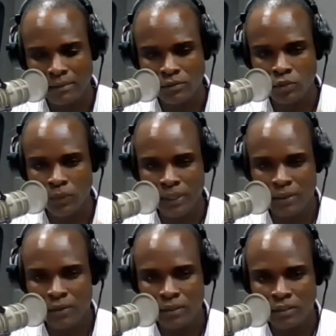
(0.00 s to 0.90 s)
You were
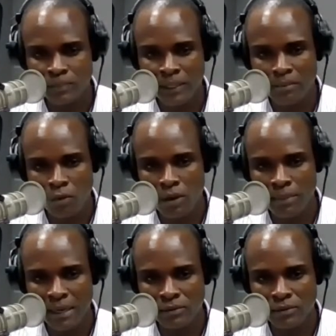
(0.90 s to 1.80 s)
going to explain more
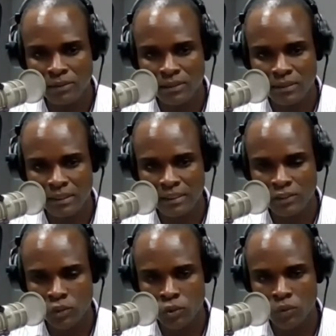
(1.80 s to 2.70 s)
about the
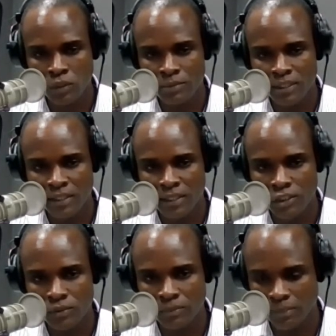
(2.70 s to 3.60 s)
social
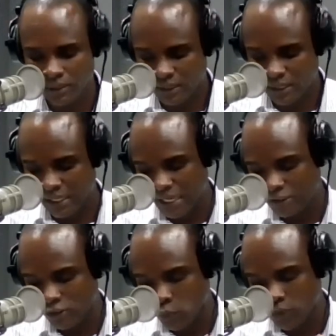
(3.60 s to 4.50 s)
communication, but then I
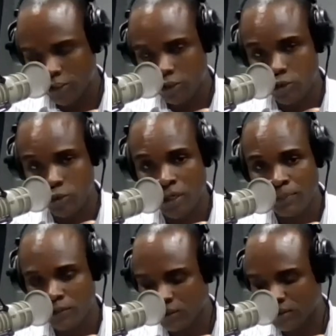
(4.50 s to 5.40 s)
just wanted you to
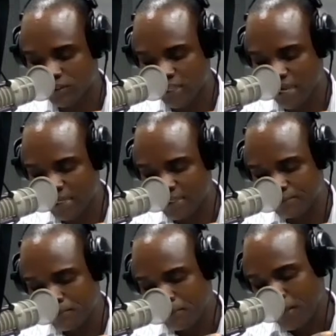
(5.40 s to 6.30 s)
help us understand
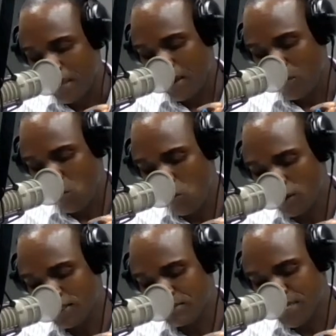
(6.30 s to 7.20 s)

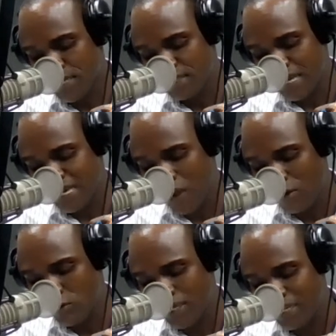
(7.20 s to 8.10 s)
what it means and how
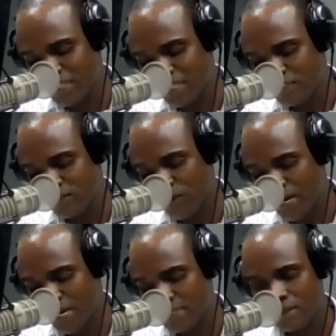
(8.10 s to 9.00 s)
you can
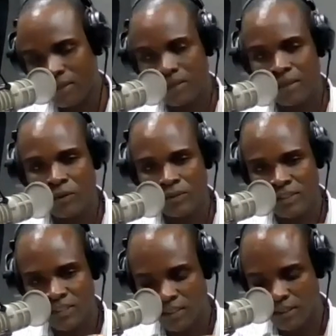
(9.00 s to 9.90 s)
identify
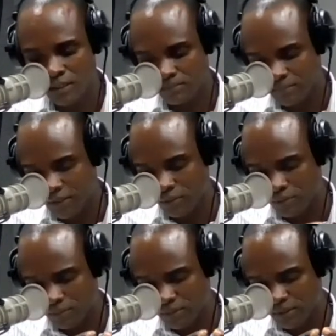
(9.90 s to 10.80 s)
autistic,
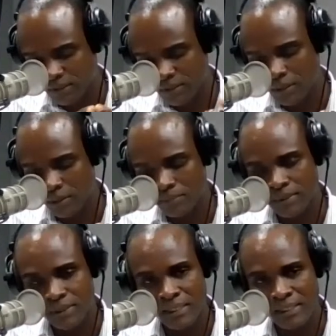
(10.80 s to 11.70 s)

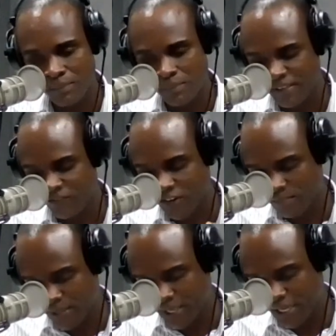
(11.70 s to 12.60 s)
symptoms in the very
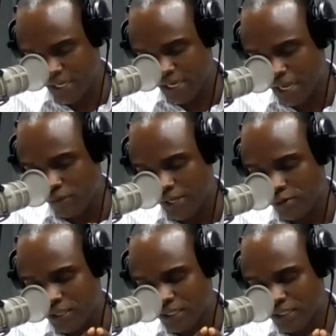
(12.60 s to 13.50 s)
beginning. How can
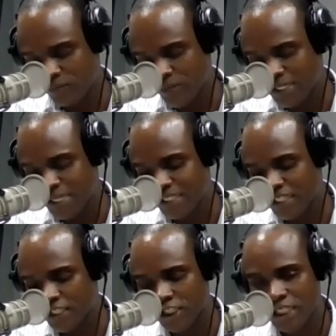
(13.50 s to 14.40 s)
you identify that
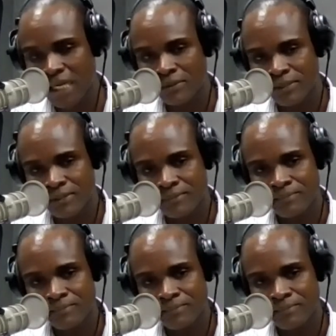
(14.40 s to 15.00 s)
in a child?